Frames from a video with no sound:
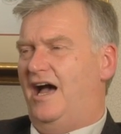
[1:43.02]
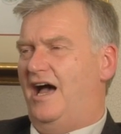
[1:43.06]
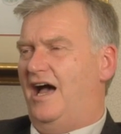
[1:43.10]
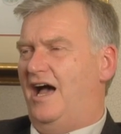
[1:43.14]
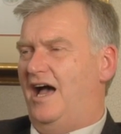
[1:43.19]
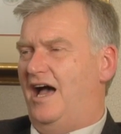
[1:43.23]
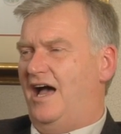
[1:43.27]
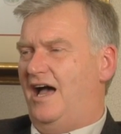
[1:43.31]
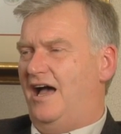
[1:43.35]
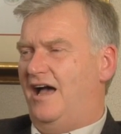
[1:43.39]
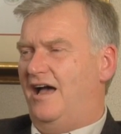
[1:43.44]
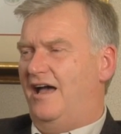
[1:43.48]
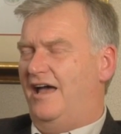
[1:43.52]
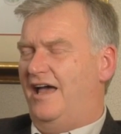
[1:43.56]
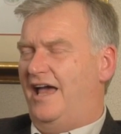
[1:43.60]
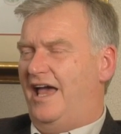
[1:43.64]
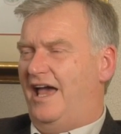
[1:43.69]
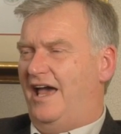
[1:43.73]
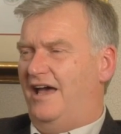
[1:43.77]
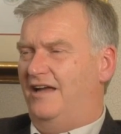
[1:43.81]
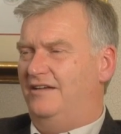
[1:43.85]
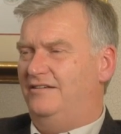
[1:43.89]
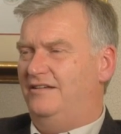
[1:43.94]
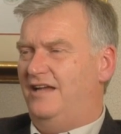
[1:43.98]
uh,
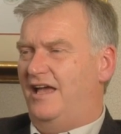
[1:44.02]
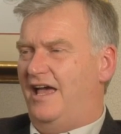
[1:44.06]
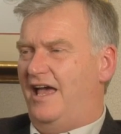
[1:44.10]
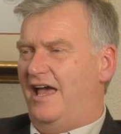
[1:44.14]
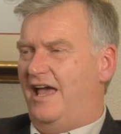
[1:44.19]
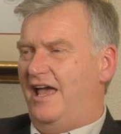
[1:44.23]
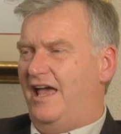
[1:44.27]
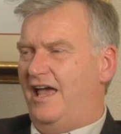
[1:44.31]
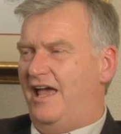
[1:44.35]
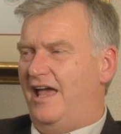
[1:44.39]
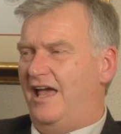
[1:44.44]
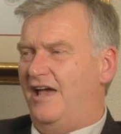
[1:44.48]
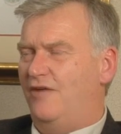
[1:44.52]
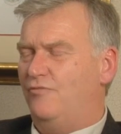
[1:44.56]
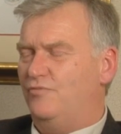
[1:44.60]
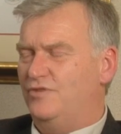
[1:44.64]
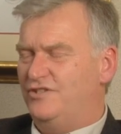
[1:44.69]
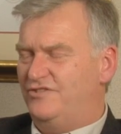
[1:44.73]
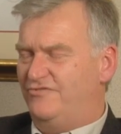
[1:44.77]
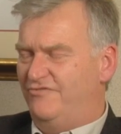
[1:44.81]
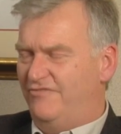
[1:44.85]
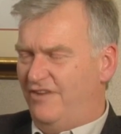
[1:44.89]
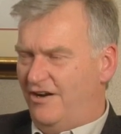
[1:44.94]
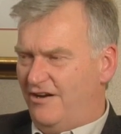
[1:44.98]
and it
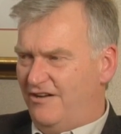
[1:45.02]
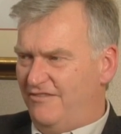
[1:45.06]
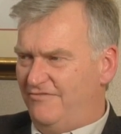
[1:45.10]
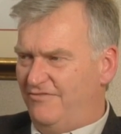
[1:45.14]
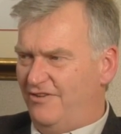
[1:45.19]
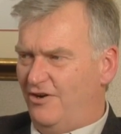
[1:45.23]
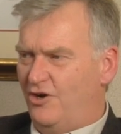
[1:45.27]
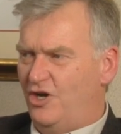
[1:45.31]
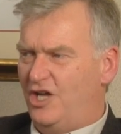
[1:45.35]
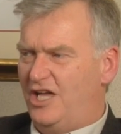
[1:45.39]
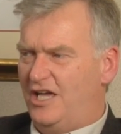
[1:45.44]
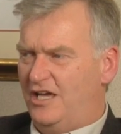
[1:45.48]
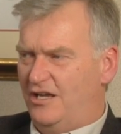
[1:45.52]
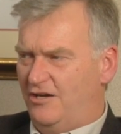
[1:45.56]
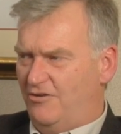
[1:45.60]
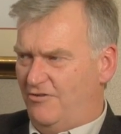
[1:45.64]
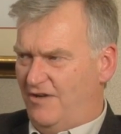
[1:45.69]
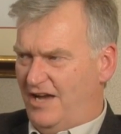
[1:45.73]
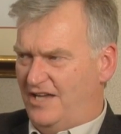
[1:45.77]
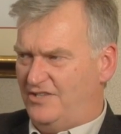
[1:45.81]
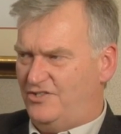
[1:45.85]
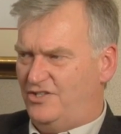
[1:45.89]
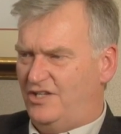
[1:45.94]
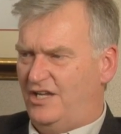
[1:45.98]
was very, very
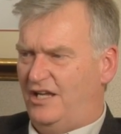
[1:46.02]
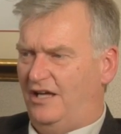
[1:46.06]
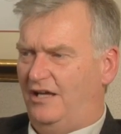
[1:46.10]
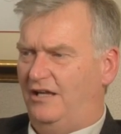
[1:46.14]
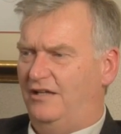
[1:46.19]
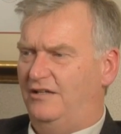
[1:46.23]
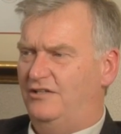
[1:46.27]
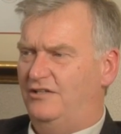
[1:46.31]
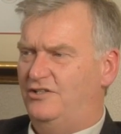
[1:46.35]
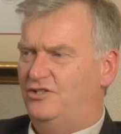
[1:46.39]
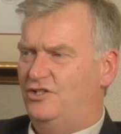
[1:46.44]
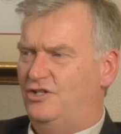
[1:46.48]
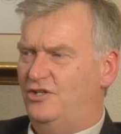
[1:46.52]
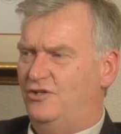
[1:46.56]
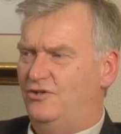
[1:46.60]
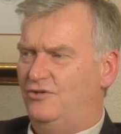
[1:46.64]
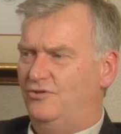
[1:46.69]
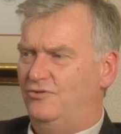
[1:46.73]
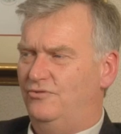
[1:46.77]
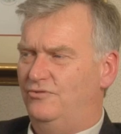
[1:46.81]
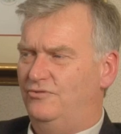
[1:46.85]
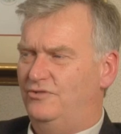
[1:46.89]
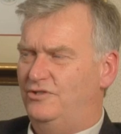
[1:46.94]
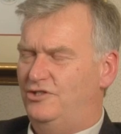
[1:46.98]
interesting
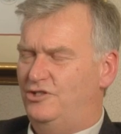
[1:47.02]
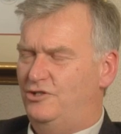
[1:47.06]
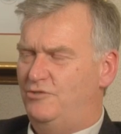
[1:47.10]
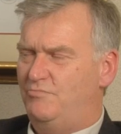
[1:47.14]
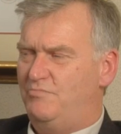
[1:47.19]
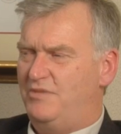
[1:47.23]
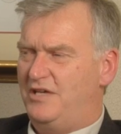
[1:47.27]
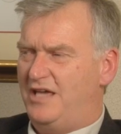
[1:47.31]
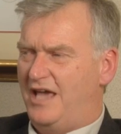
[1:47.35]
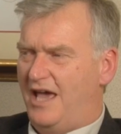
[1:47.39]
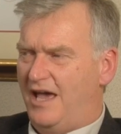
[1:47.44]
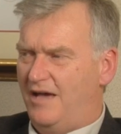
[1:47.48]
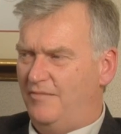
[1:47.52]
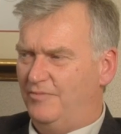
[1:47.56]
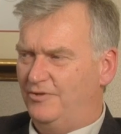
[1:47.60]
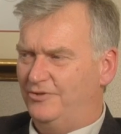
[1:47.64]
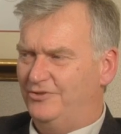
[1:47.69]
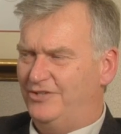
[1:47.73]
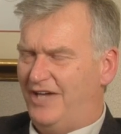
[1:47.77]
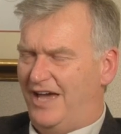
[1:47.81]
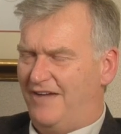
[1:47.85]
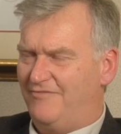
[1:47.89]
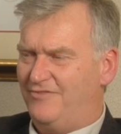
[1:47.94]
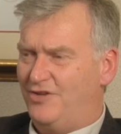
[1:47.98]
to to be
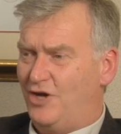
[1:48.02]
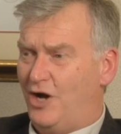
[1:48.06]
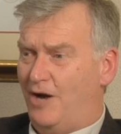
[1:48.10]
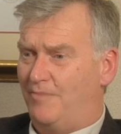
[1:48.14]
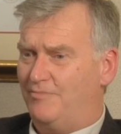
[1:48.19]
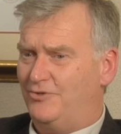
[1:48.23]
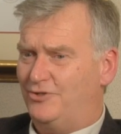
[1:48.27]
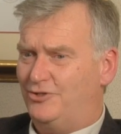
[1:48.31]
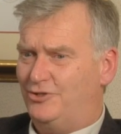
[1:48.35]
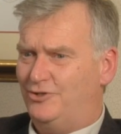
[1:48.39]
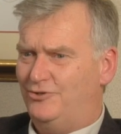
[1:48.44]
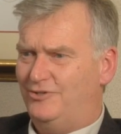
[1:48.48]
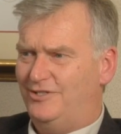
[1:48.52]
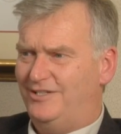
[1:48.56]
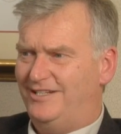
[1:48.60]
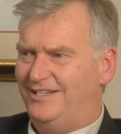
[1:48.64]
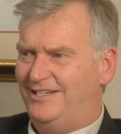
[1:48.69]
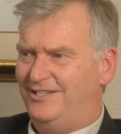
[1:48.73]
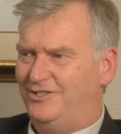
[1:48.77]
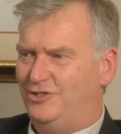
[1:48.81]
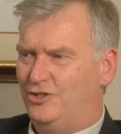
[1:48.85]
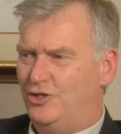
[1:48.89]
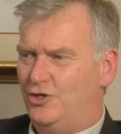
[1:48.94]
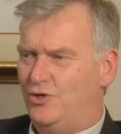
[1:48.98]
able to have the
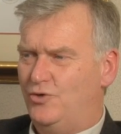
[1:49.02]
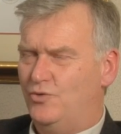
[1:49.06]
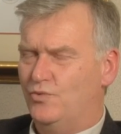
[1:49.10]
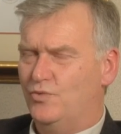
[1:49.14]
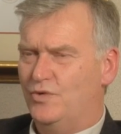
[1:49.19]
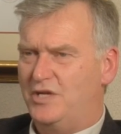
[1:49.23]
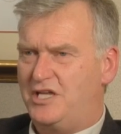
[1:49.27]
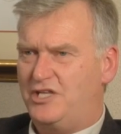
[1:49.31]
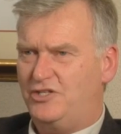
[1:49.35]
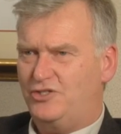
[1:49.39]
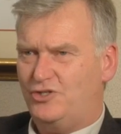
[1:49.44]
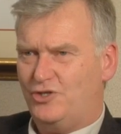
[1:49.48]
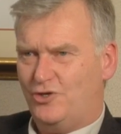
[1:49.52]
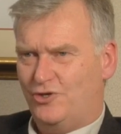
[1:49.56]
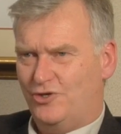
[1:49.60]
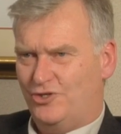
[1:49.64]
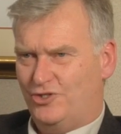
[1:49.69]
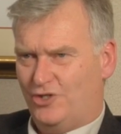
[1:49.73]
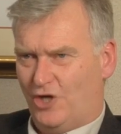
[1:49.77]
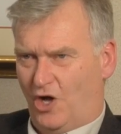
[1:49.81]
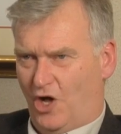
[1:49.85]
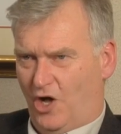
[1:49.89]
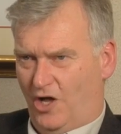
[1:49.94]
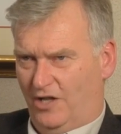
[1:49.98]
opportunity to
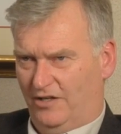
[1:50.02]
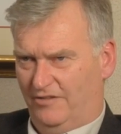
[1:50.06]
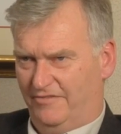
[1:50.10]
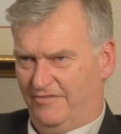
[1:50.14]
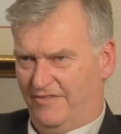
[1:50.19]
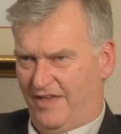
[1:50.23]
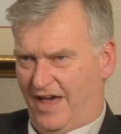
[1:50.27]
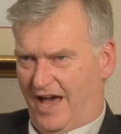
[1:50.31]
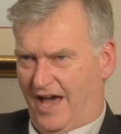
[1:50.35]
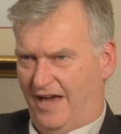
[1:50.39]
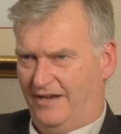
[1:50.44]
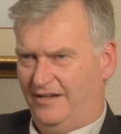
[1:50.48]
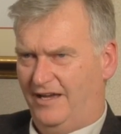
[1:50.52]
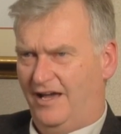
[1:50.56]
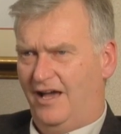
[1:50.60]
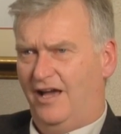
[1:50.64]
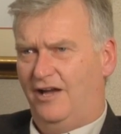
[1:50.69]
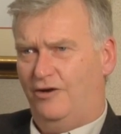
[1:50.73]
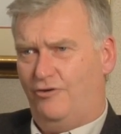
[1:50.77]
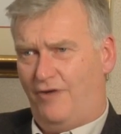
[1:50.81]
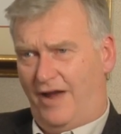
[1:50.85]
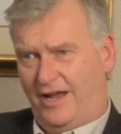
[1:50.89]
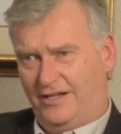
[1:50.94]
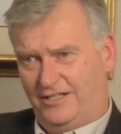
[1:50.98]
research all of that.
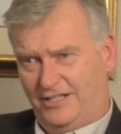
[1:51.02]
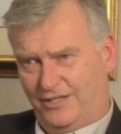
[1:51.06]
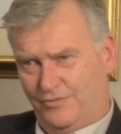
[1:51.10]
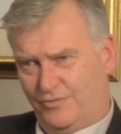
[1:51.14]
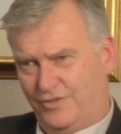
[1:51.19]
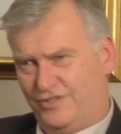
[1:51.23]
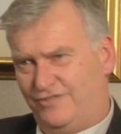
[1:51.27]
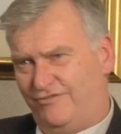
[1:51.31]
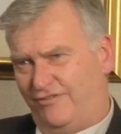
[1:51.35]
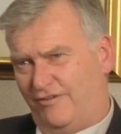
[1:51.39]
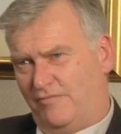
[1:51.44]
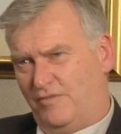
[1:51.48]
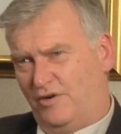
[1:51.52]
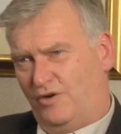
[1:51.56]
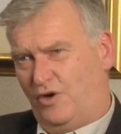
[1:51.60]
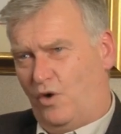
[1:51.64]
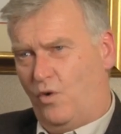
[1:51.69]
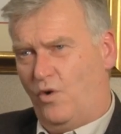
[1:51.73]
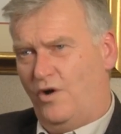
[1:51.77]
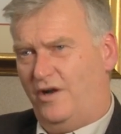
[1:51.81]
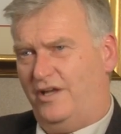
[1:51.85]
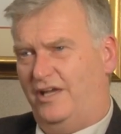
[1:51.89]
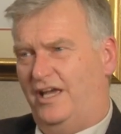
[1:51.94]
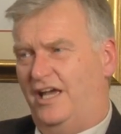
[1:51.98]
Granted, it was from a
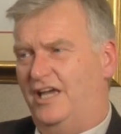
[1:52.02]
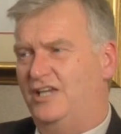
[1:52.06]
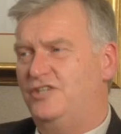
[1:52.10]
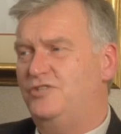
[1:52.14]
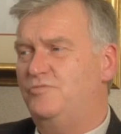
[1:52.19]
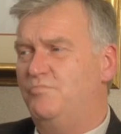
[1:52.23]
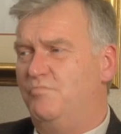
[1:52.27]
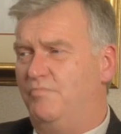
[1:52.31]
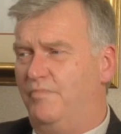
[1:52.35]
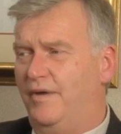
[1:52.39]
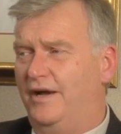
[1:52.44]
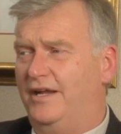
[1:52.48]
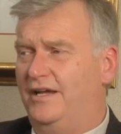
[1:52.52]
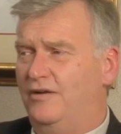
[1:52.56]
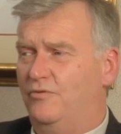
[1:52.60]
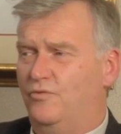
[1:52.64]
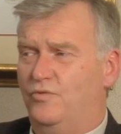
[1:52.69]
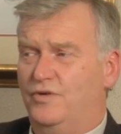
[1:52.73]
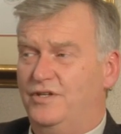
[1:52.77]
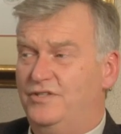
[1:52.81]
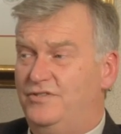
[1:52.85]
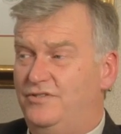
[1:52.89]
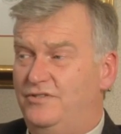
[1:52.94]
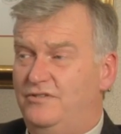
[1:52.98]
court case, but it
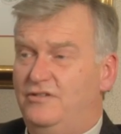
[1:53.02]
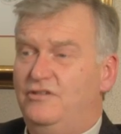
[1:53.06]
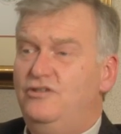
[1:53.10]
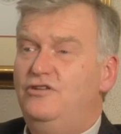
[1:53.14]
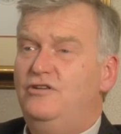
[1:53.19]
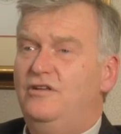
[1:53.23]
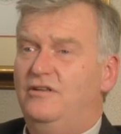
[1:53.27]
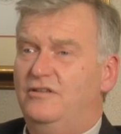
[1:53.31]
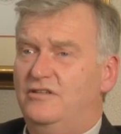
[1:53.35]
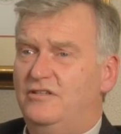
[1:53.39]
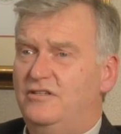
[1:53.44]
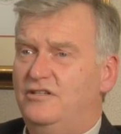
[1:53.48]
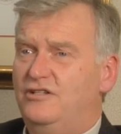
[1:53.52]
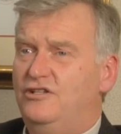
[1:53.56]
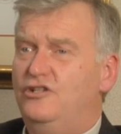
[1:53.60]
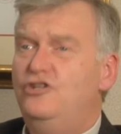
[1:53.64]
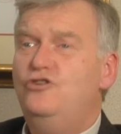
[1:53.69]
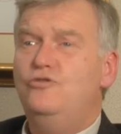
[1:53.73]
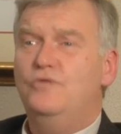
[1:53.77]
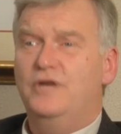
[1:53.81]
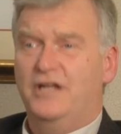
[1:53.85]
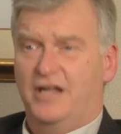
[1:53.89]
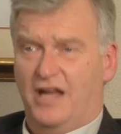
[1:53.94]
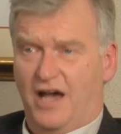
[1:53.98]
was n
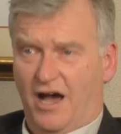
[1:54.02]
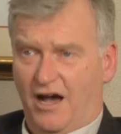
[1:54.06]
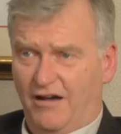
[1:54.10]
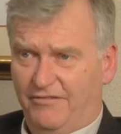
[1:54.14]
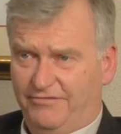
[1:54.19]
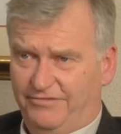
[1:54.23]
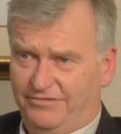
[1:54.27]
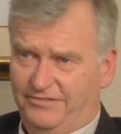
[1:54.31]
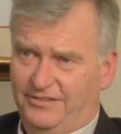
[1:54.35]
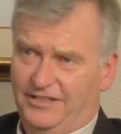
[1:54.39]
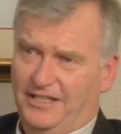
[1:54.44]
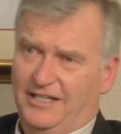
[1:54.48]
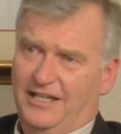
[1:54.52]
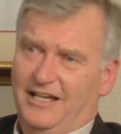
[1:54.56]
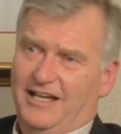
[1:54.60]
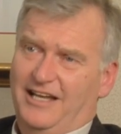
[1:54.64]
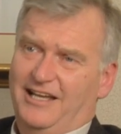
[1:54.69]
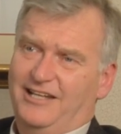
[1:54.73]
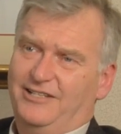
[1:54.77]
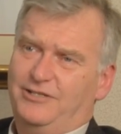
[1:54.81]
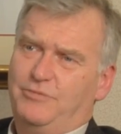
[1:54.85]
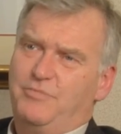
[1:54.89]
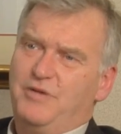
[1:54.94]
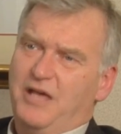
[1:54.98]
new enough
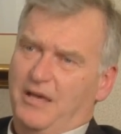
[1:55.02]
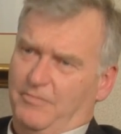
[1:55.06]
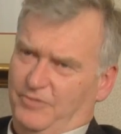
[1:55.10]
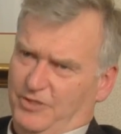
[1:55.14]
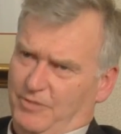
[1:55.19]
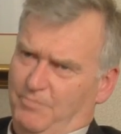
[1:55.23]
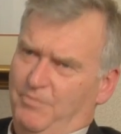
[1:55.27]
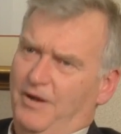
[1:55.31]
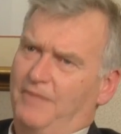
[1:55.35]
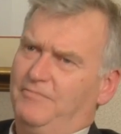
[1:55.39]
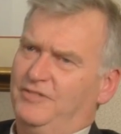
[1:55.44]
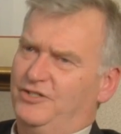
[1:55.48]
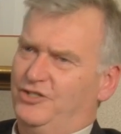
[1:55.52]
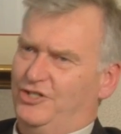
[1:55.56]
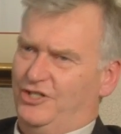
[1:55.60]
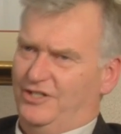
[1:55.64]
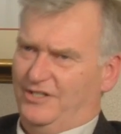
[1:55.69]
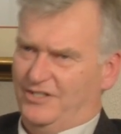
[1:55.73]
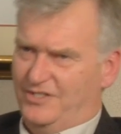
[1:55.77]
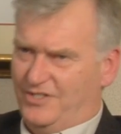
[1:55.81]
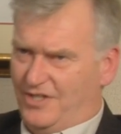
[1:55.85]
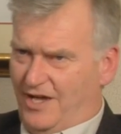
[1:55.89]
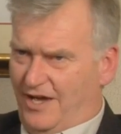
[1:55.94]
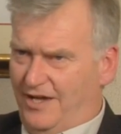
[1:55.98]
to be able to publish
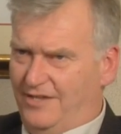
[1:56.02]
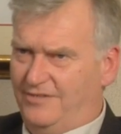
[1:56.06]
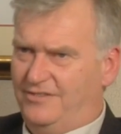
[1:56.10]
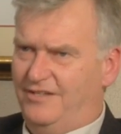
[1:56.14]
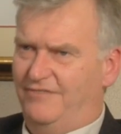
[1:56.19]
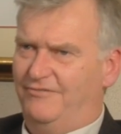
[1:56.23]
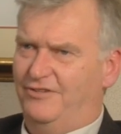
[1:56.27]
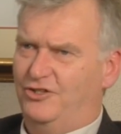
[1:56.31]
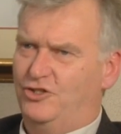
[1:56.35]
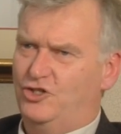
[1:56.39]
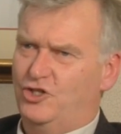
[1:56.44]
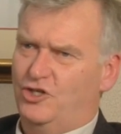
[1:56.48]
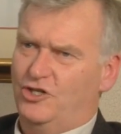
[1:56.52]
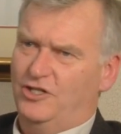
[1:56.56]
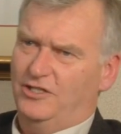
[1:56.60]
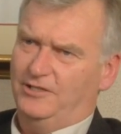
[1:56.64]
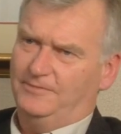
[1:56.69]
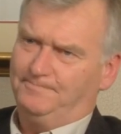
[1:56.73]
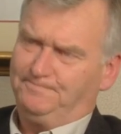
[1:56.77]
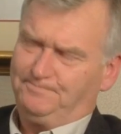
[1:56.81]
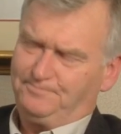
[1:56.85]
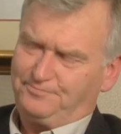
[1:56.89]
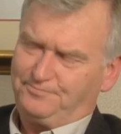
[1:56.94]
it in a scientific journal,